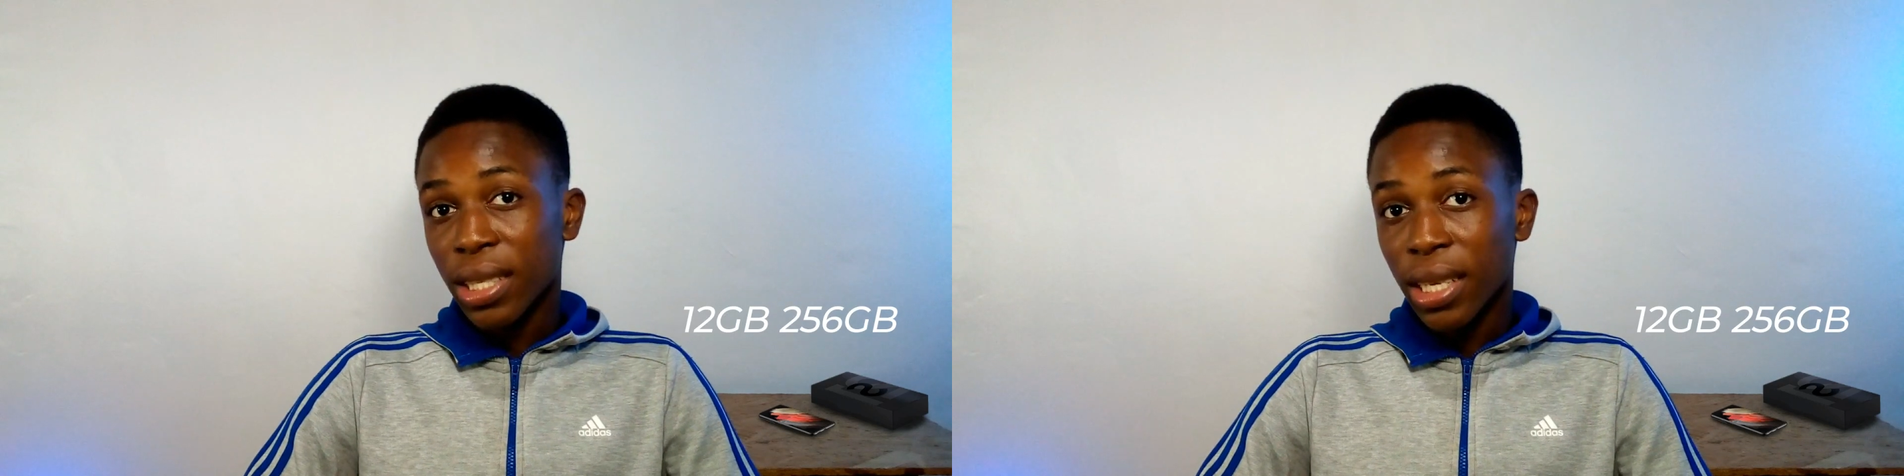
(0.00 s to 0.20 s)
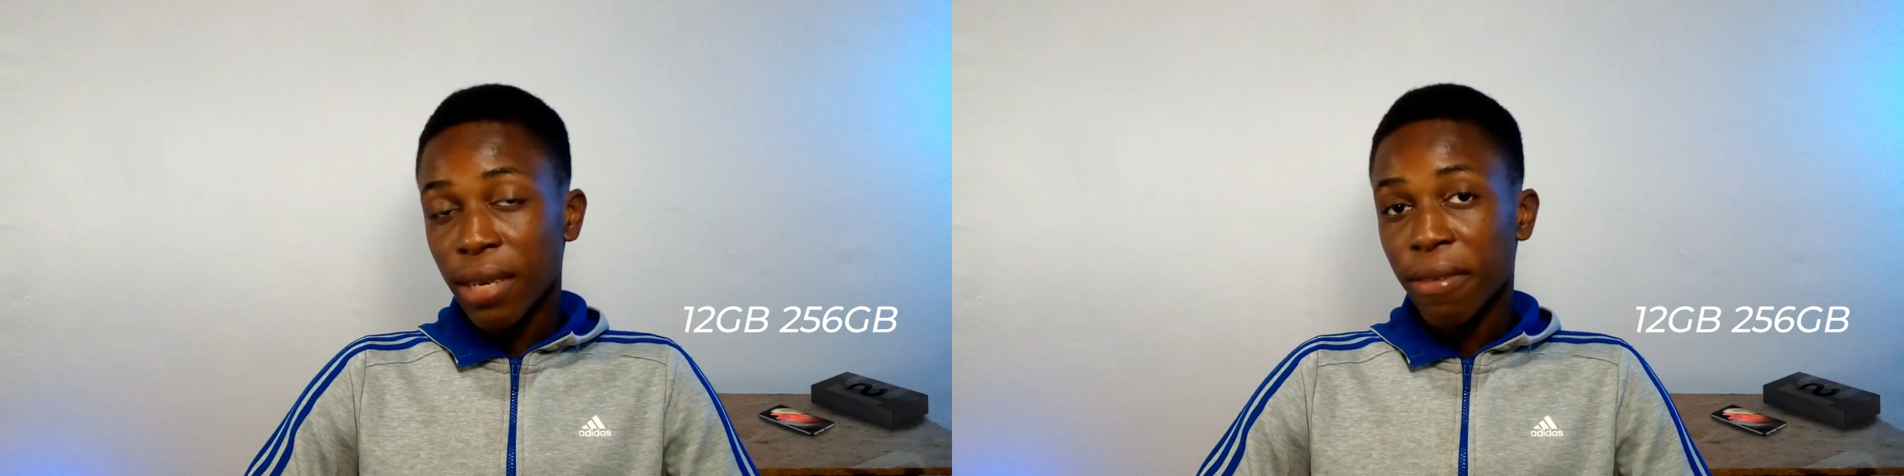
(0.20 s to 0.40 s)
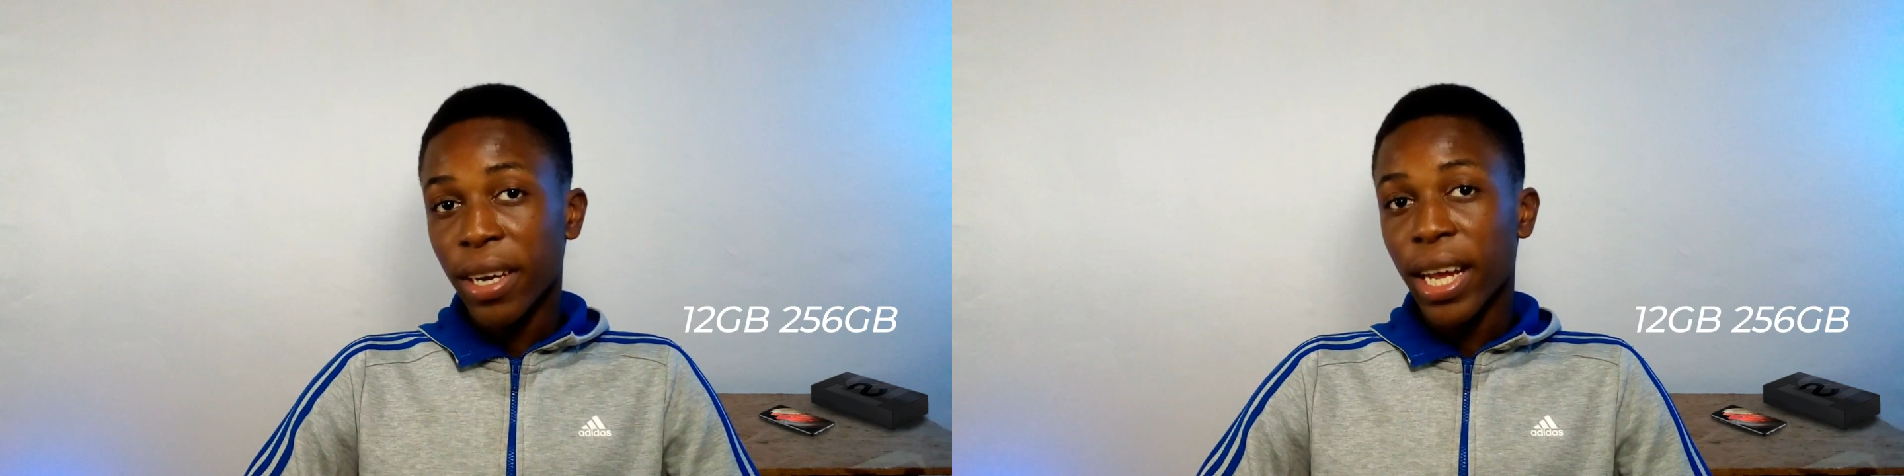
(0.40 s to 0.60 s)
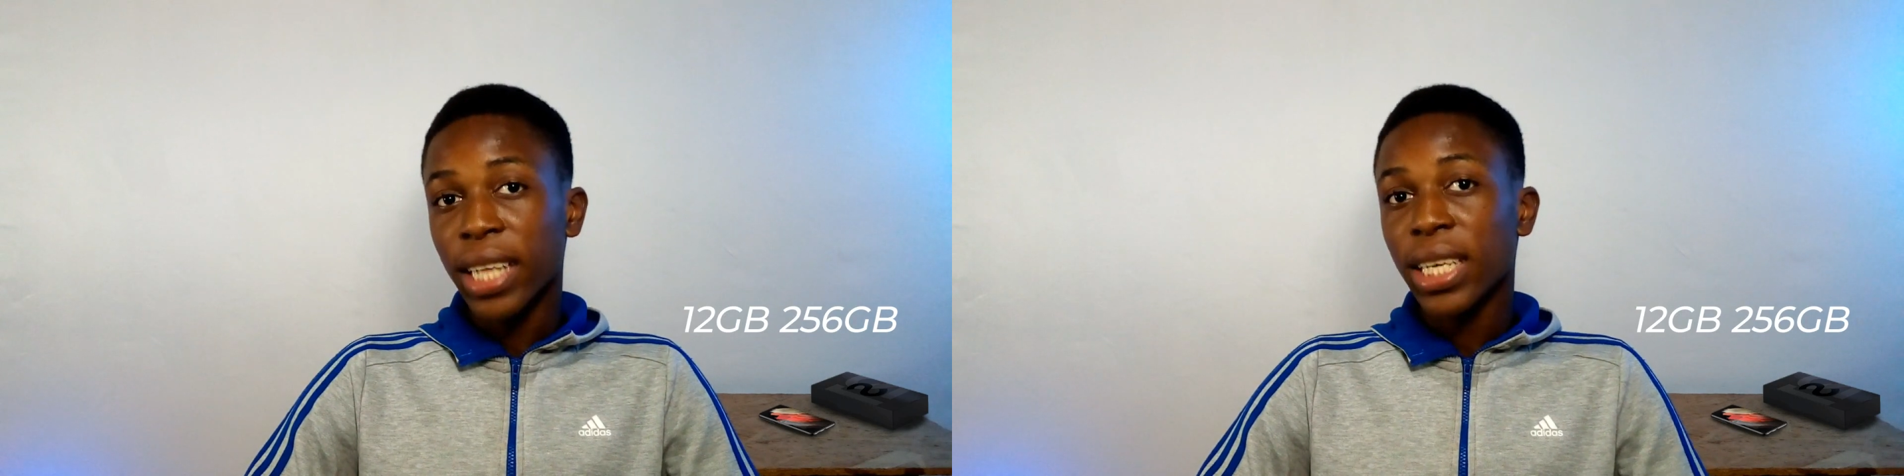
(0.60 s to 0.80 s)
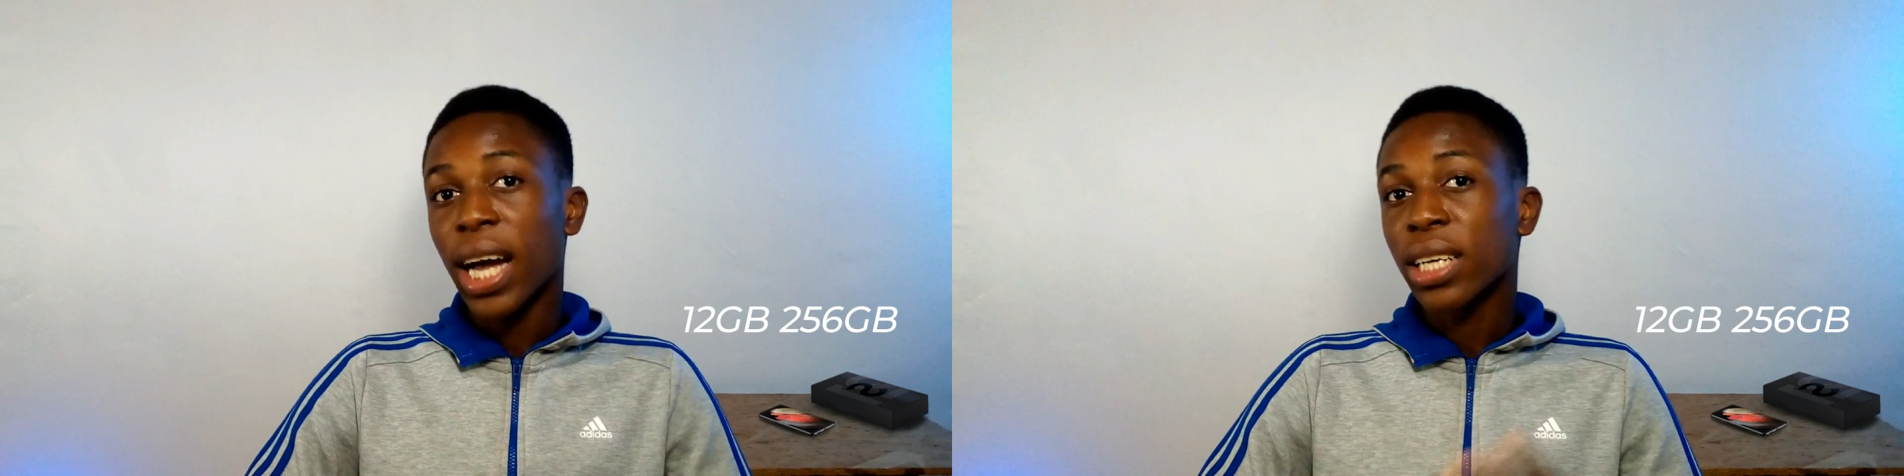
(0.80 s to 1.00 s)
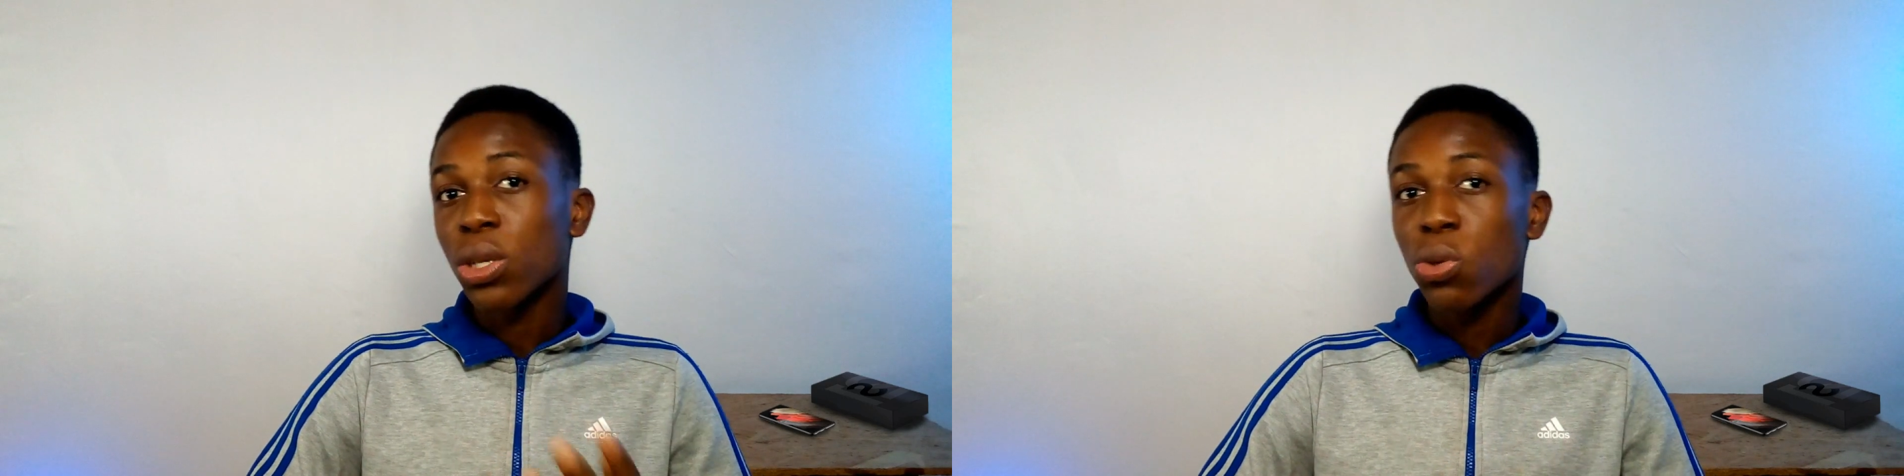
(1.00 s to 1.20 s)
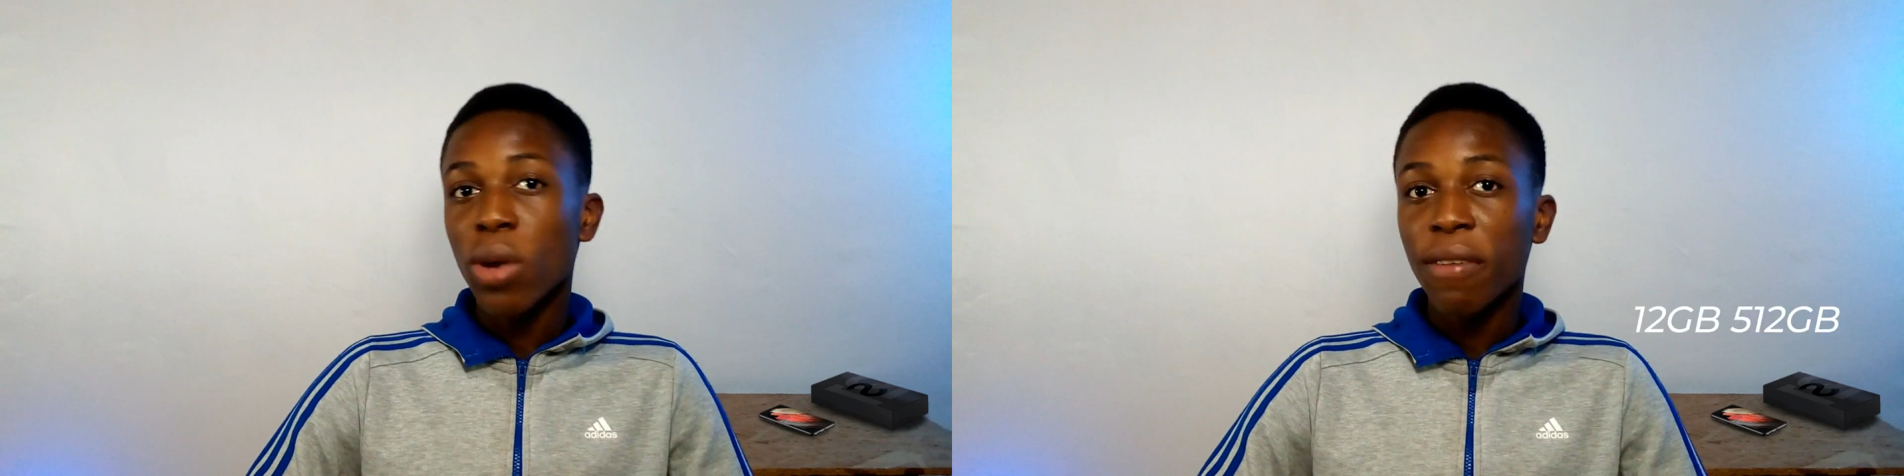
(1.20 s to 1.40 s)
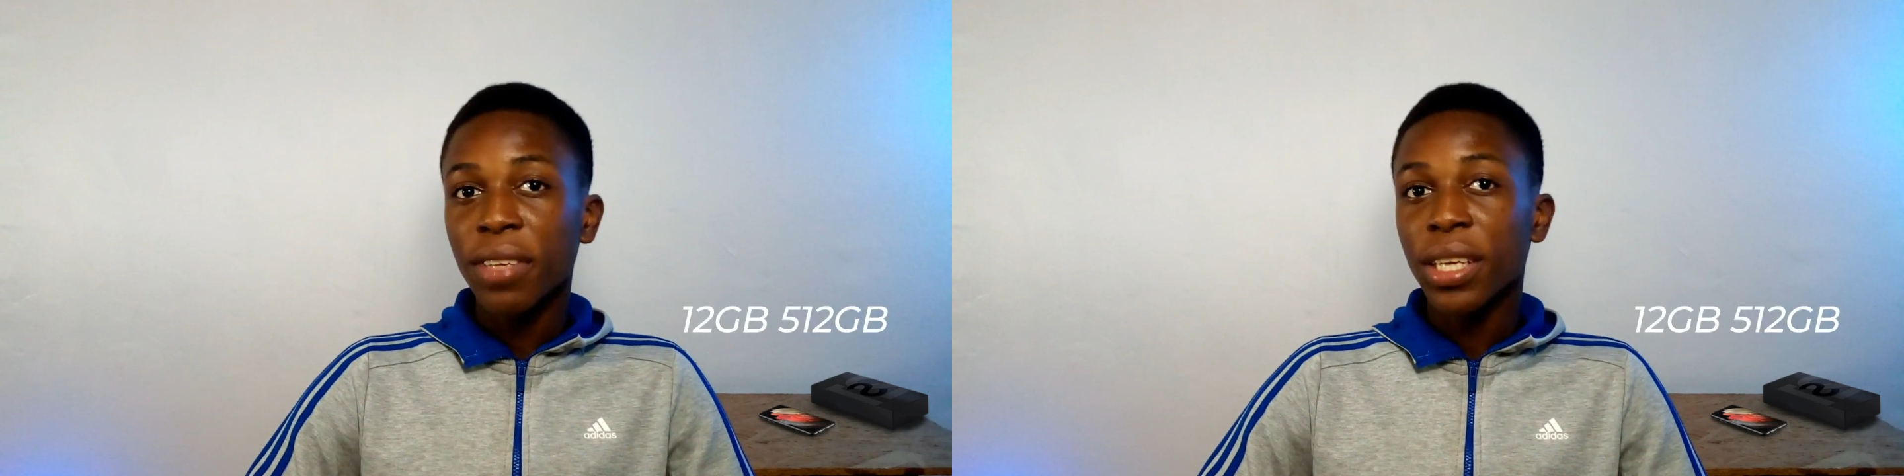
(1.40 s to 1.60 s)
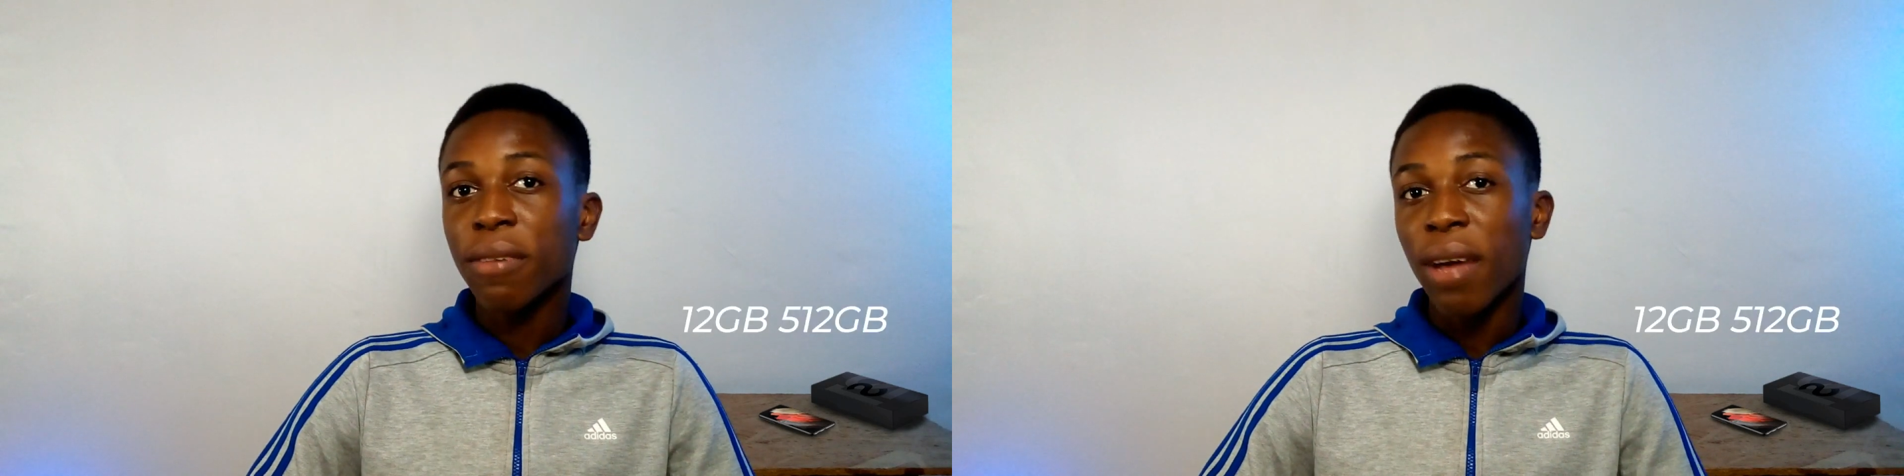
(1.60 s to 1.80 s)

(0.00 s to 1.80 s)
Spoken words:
gig variant, and the 12 gig